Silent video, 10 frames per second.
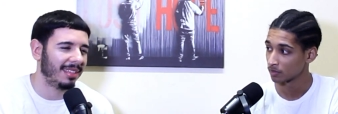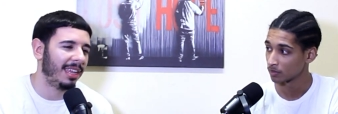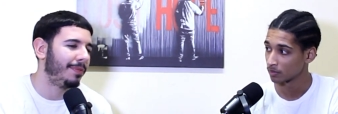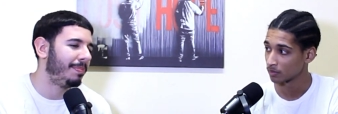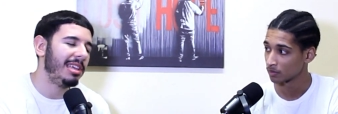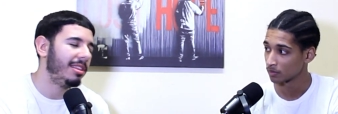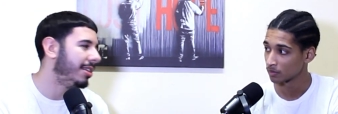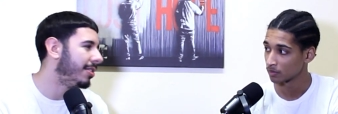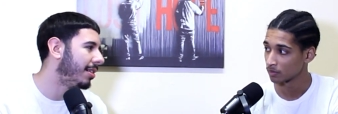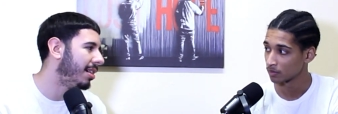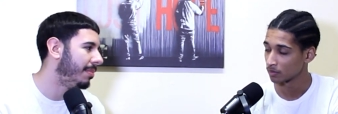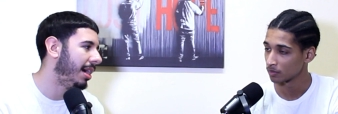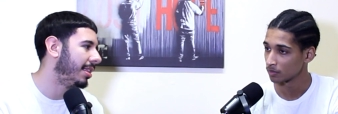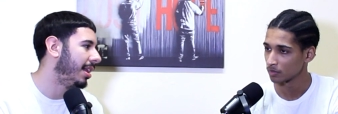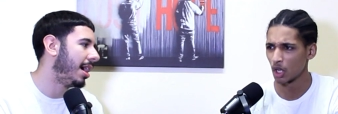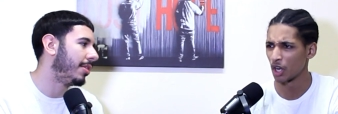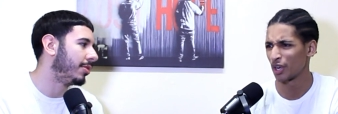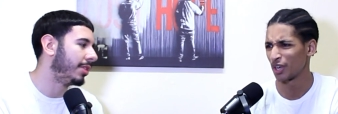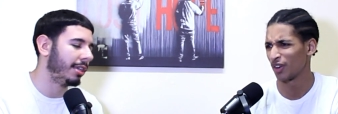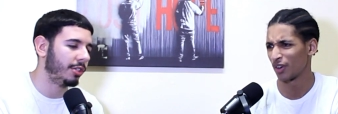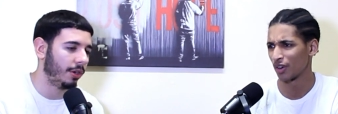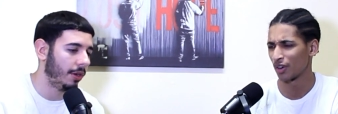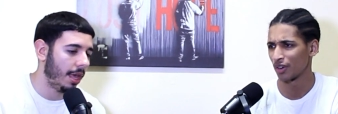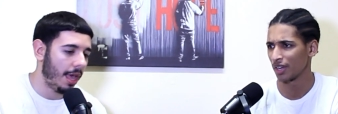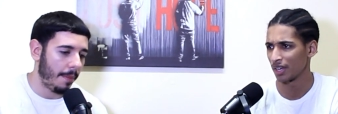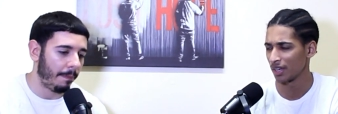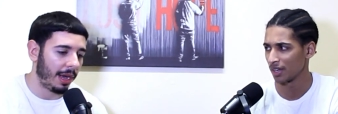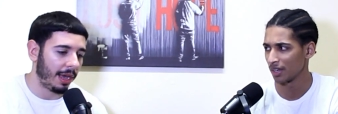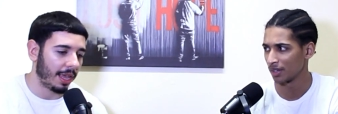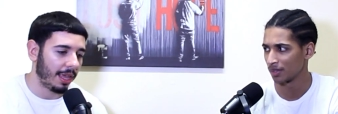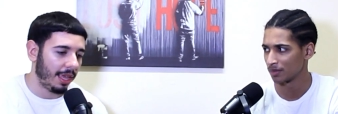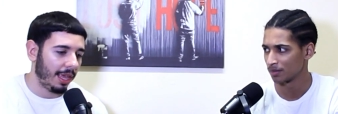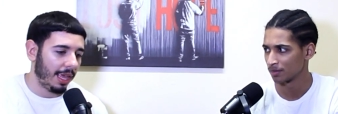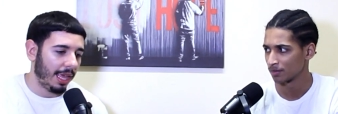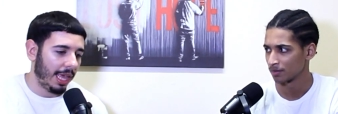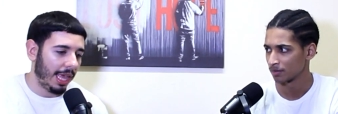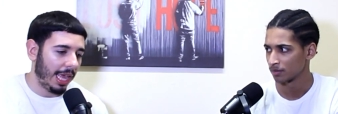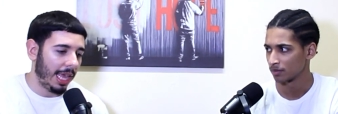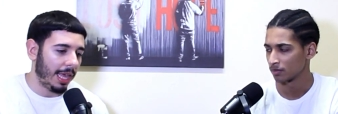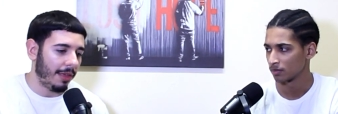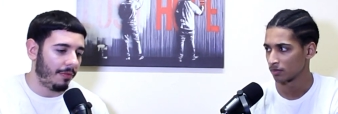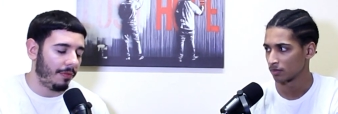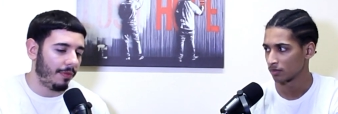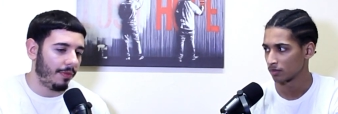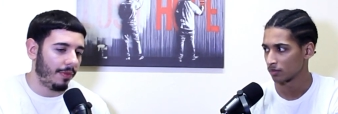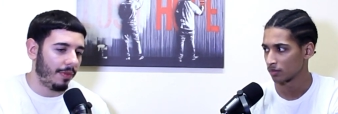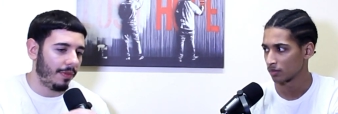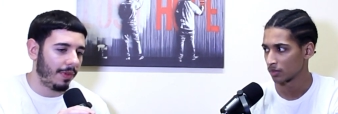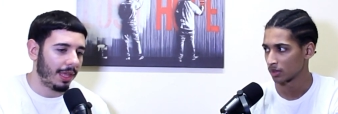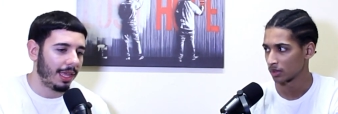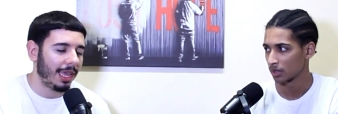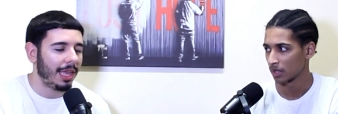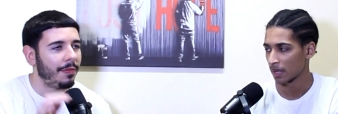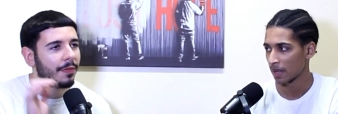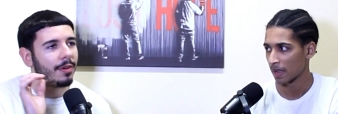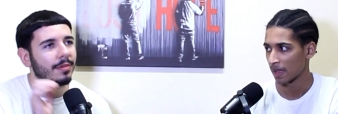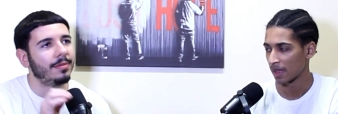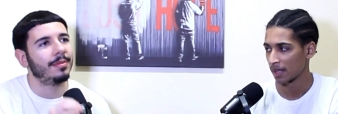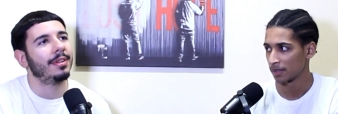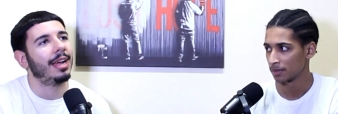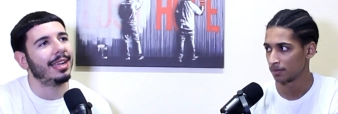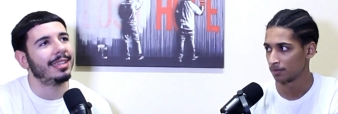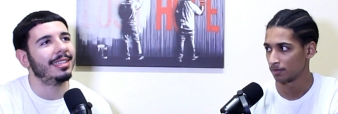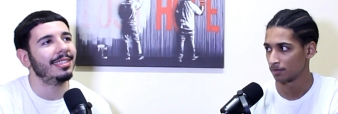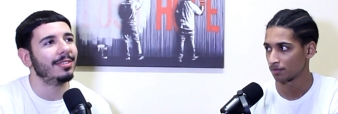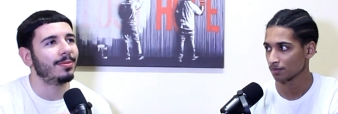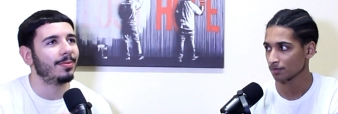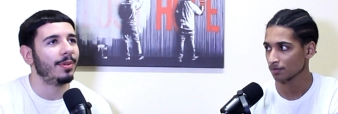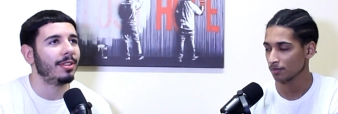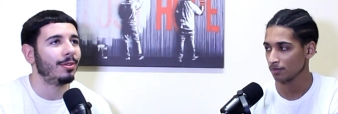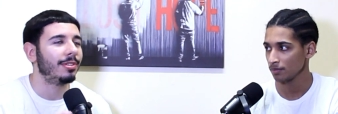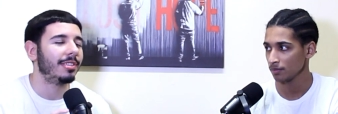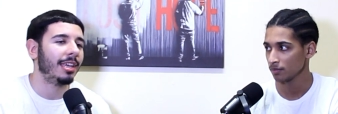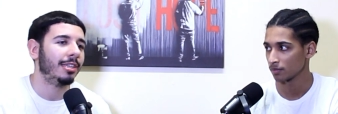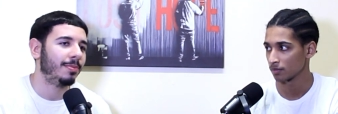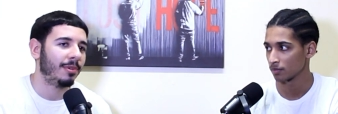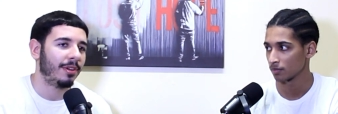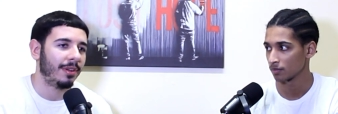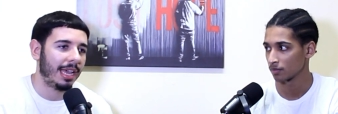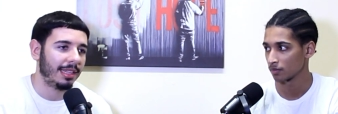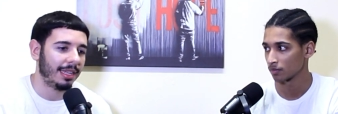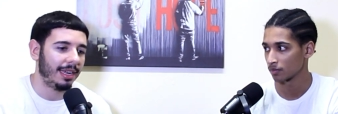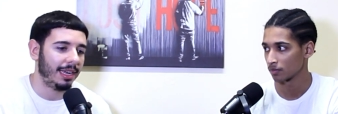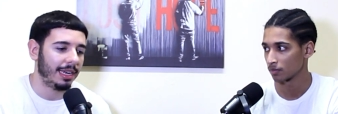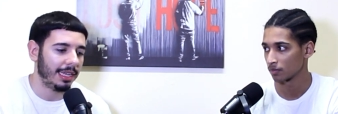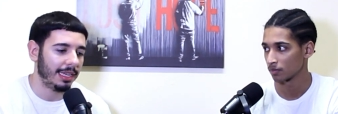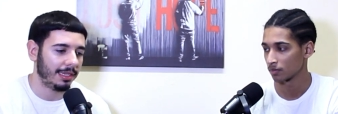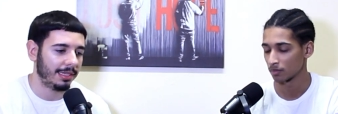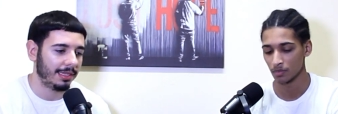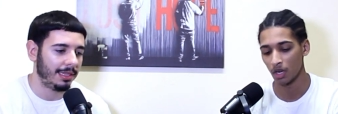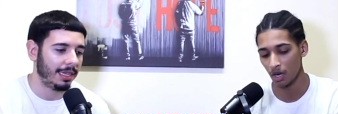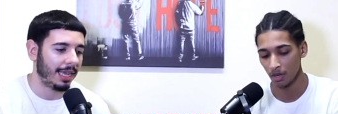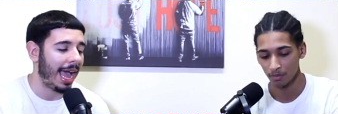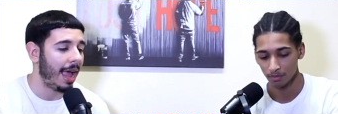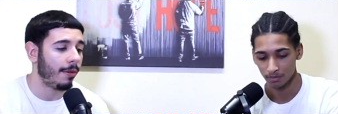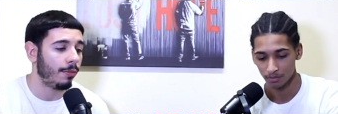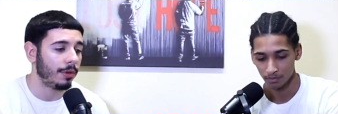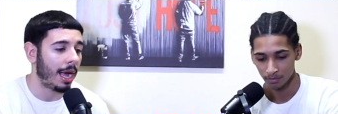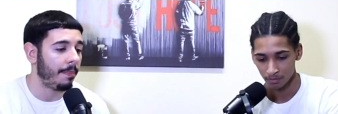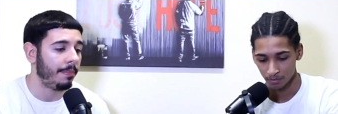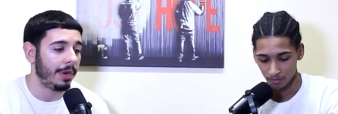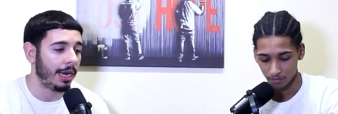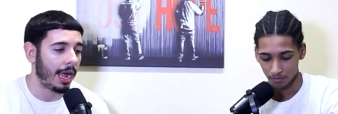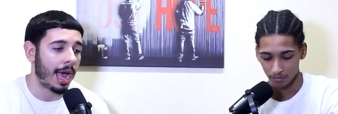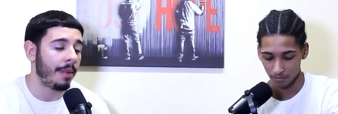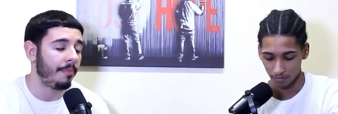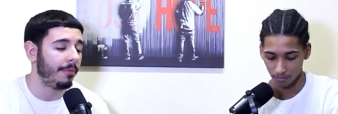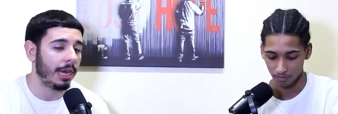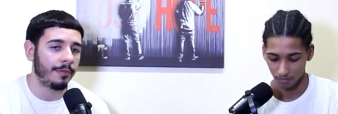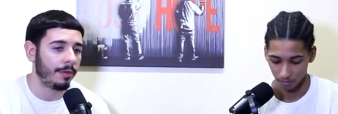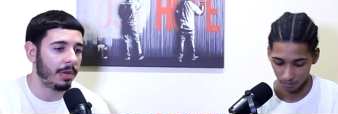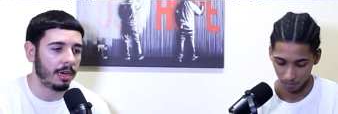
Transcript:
Speaker 1: if PG don't come back, then no, no, no, so. no, no, Yeah, yeah. But if if this is one of those things, bro. Like the Knicks, uh-huh. the, I I'm I've never been